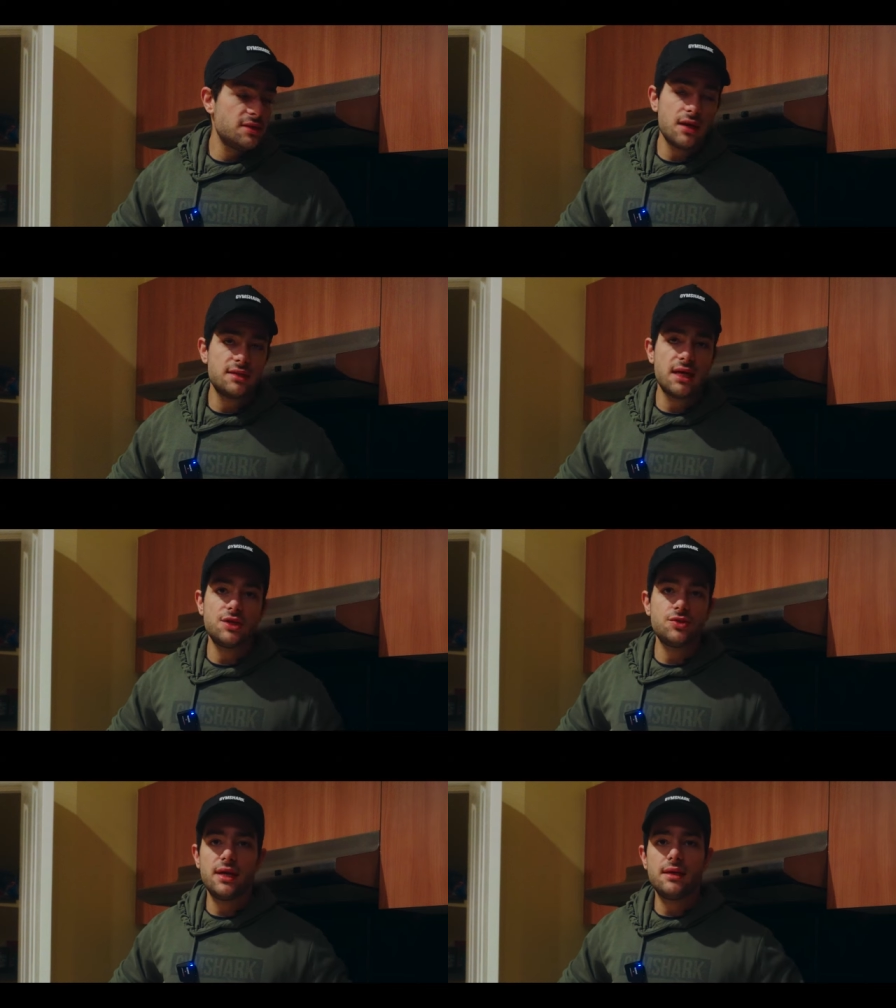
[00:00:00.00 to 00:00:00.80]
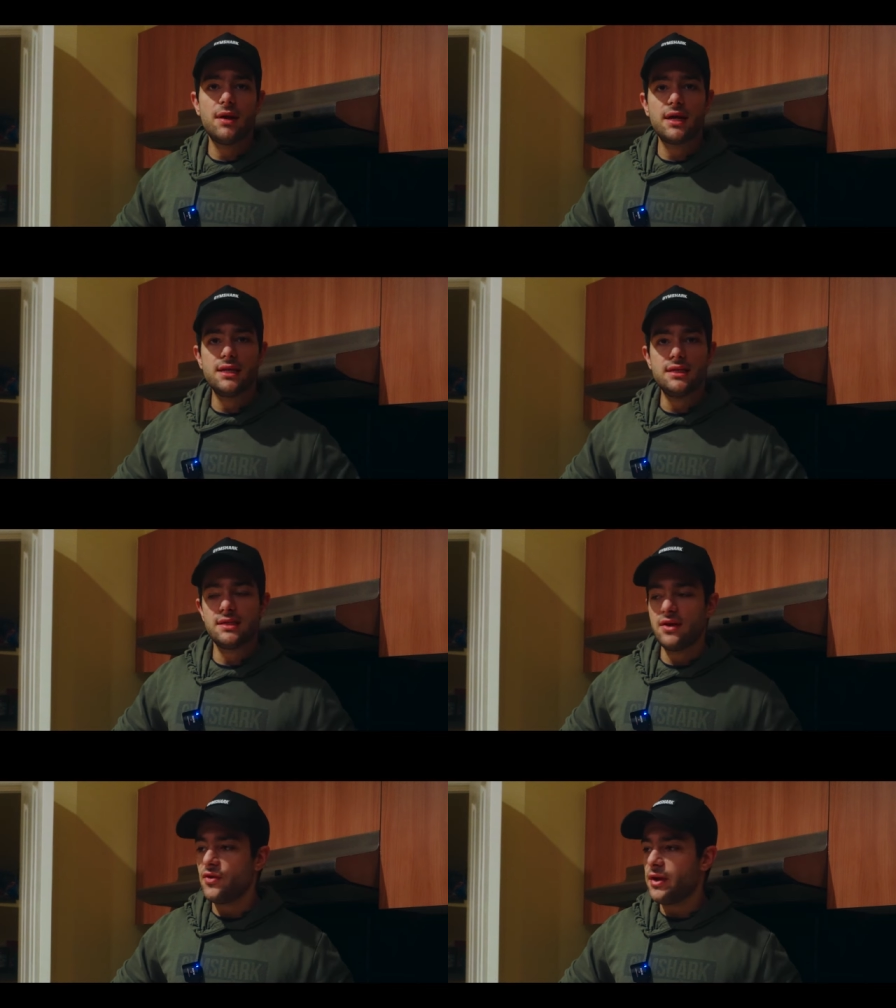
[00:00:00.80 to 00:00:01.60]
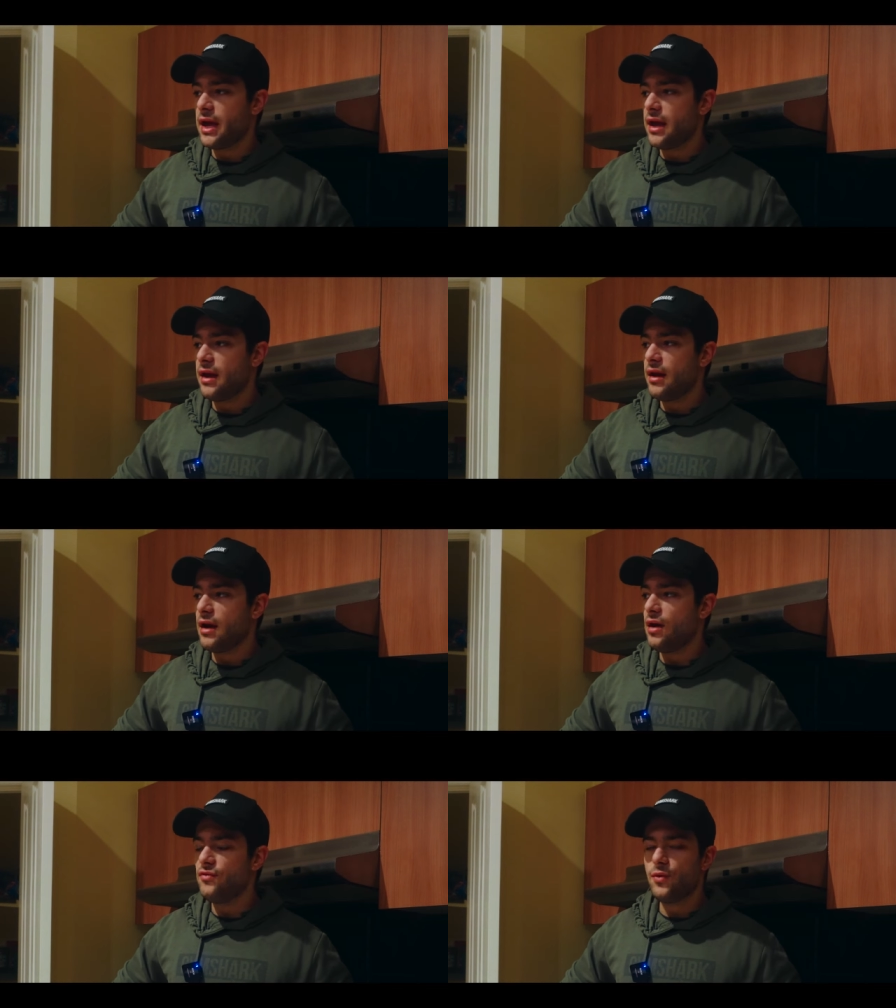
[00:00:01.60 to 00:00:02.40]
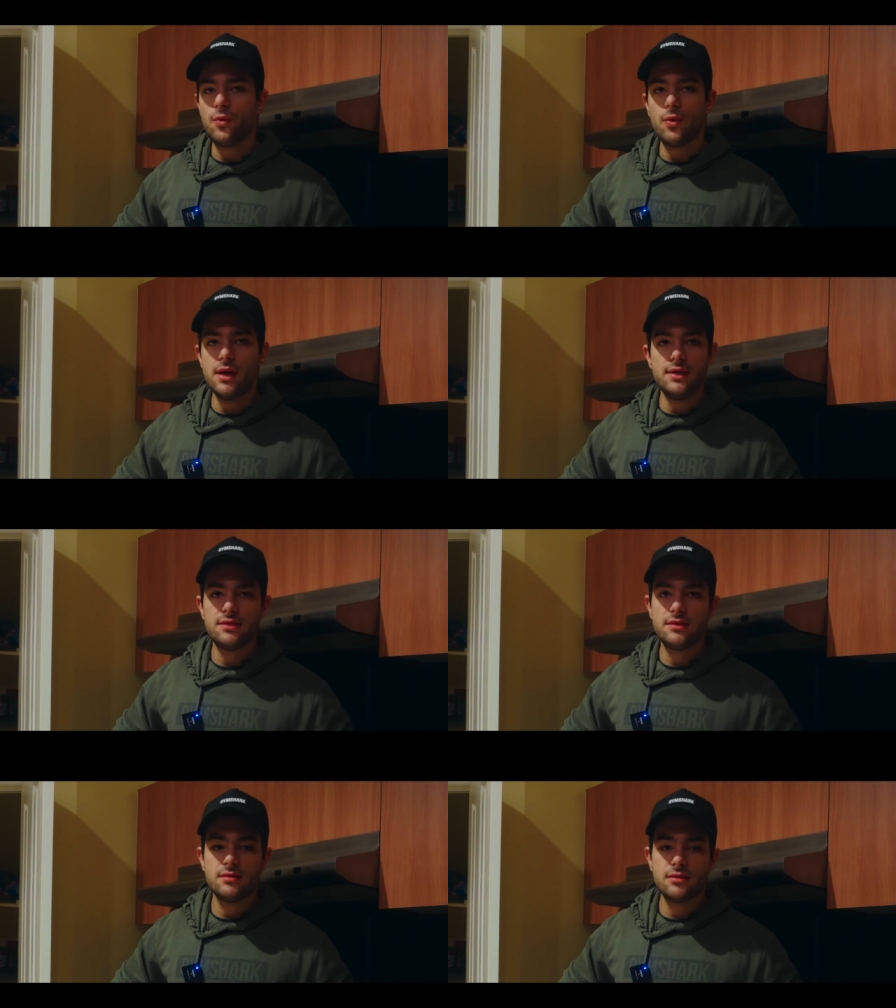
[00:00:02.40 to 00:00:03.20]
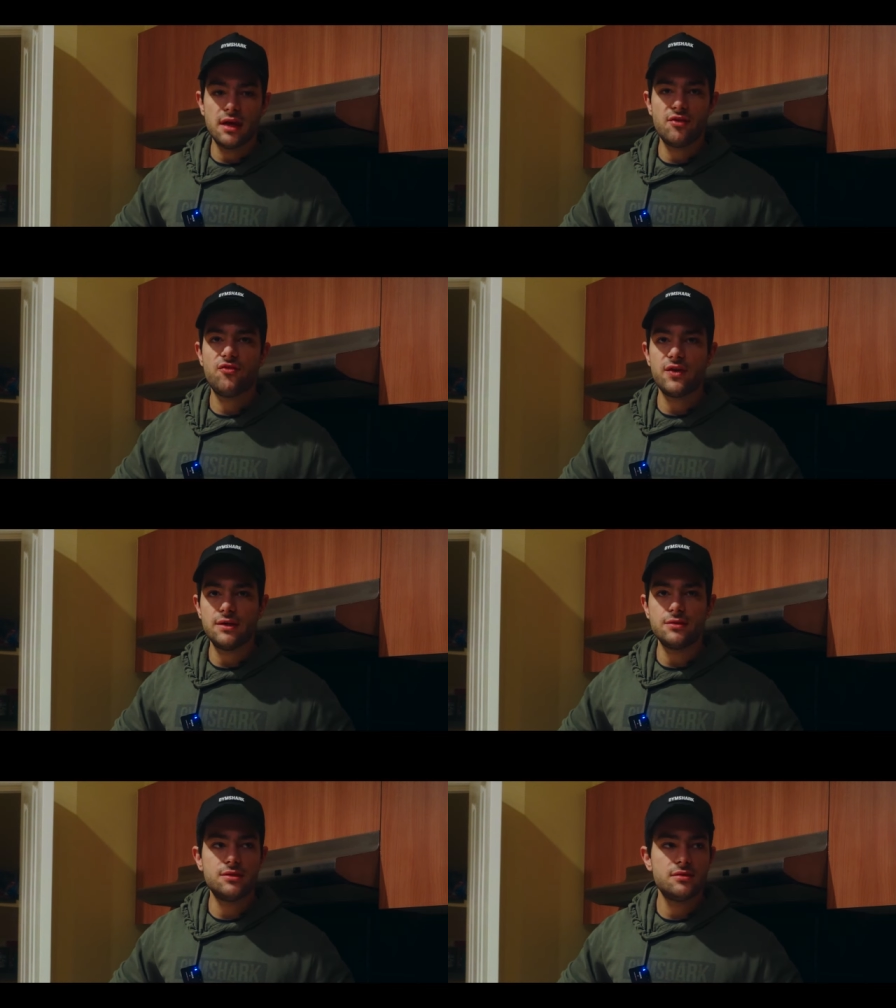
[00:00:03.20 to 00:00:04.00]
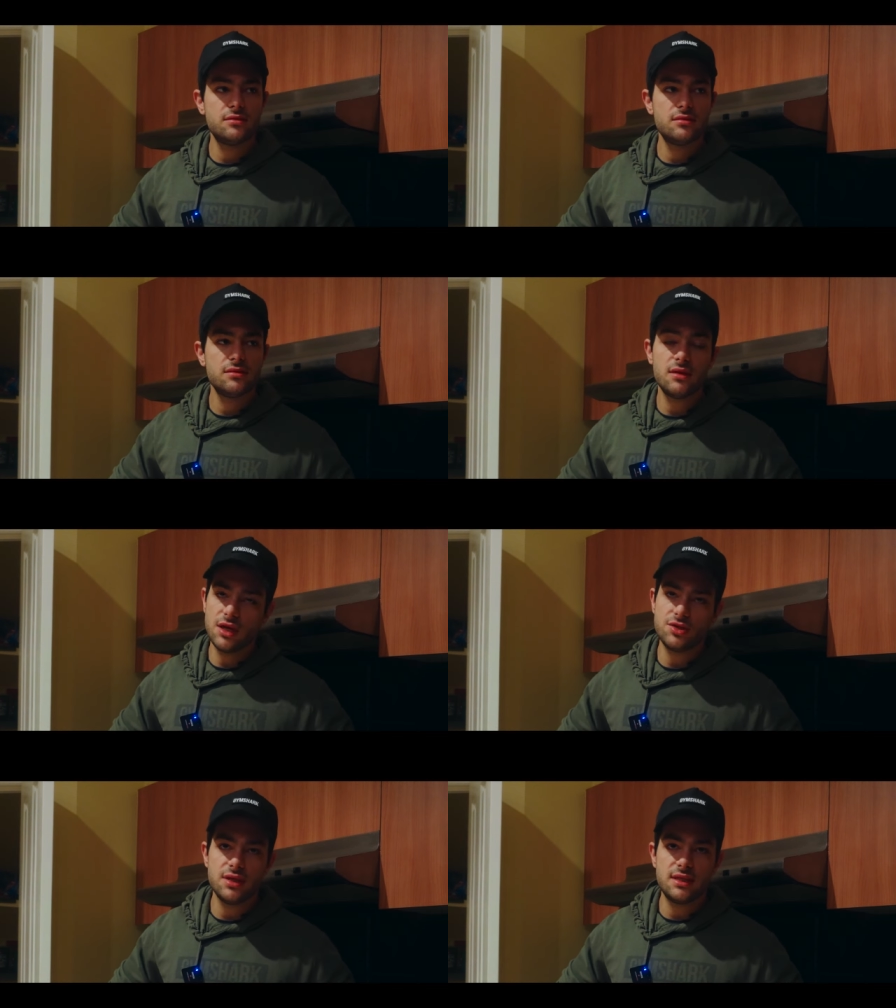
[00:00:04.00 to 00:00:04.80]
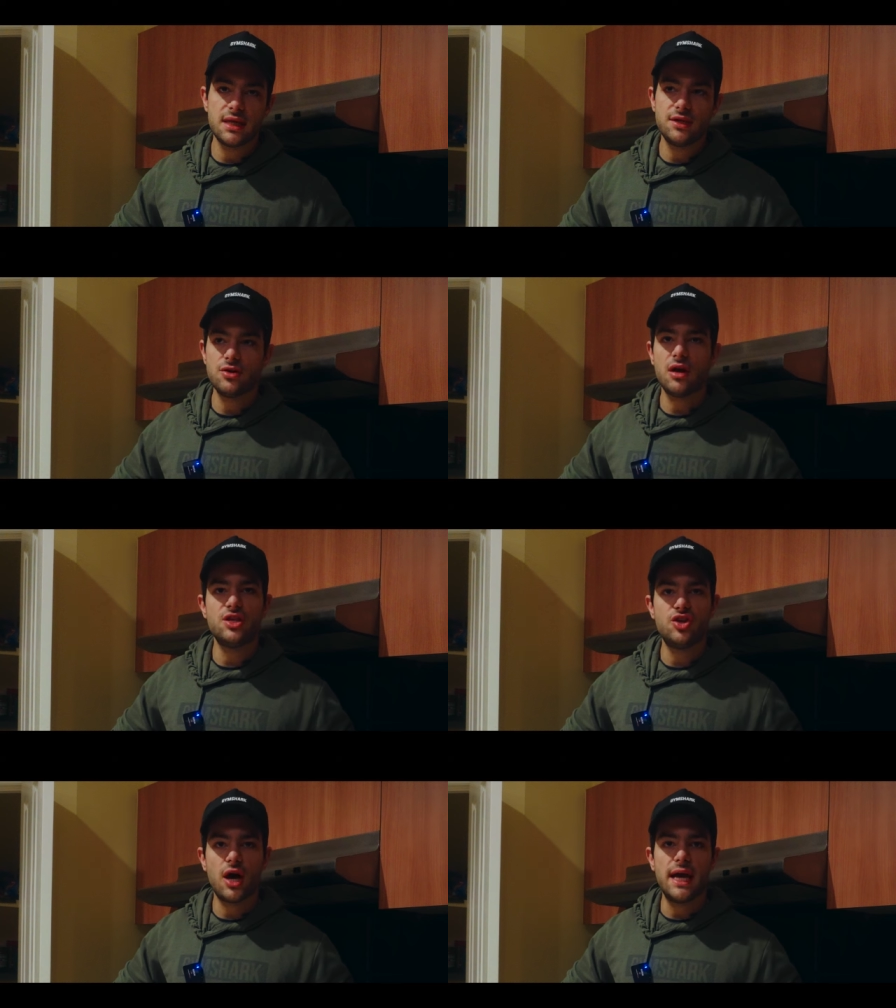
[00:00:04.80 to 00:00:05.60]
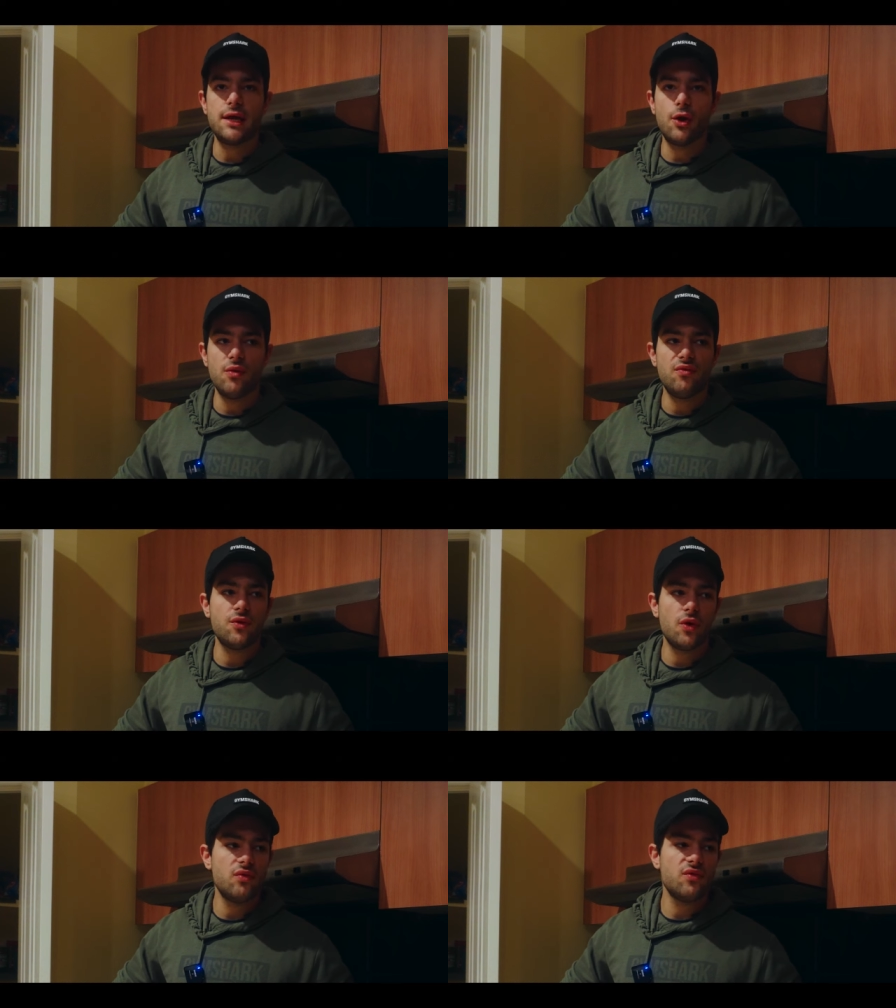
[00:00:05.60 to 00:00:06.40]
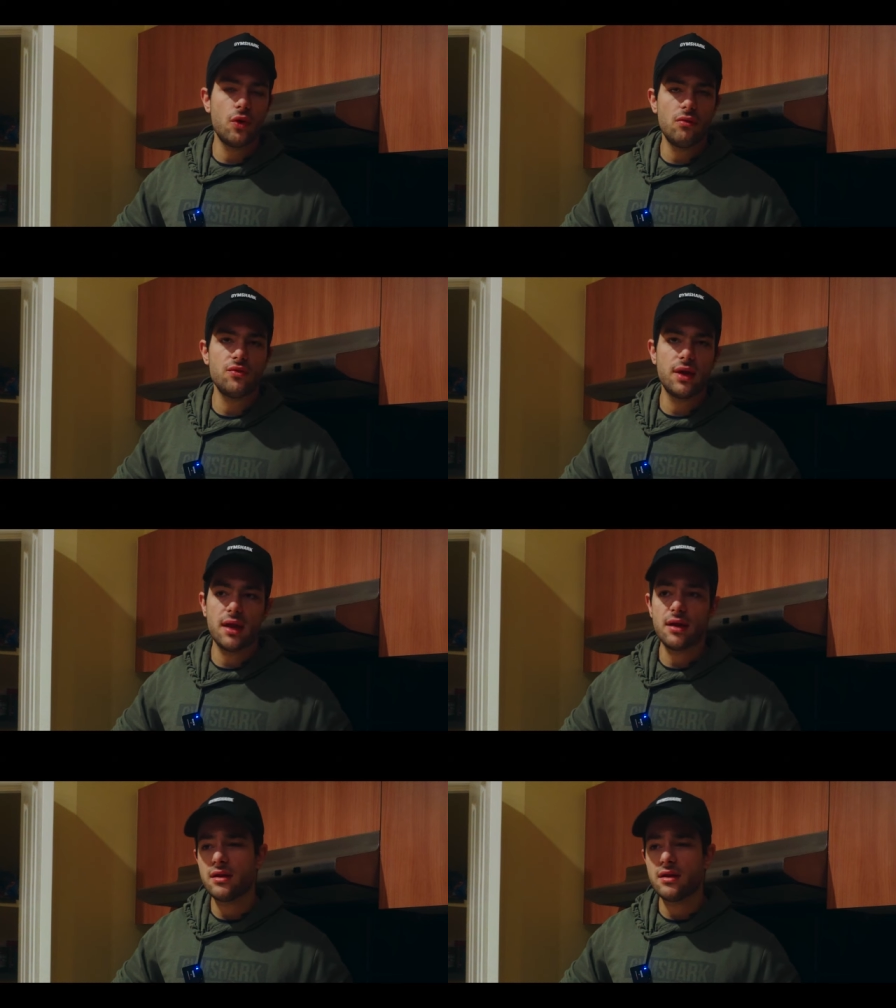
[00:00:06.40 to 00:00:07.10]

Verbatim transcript: I started training back in year seven and I've always like failed I guess you could say, trying to diet over and over and over again.